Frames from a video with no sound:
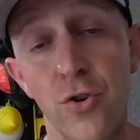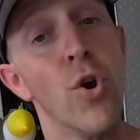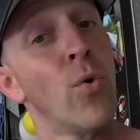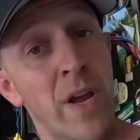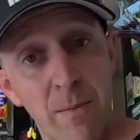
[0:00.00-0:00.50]

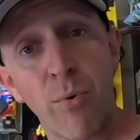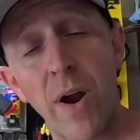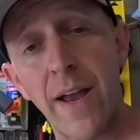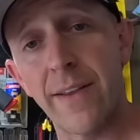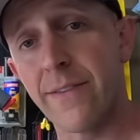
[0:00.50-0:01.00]
No-name
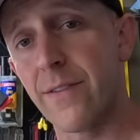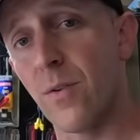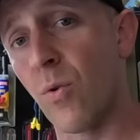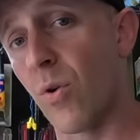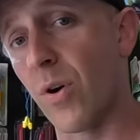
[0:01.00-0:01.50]
brands
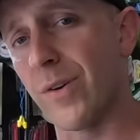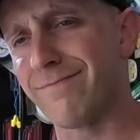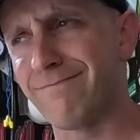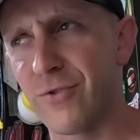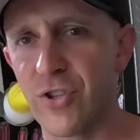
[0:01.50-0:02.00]
or
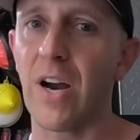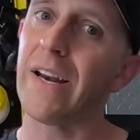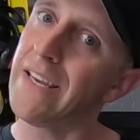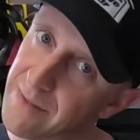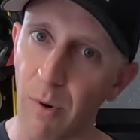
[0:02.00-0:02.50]

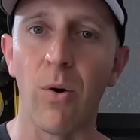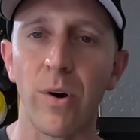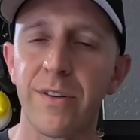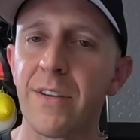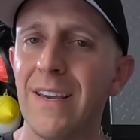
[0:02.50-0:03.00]
Chinese
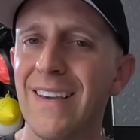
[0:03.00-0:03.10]
mowers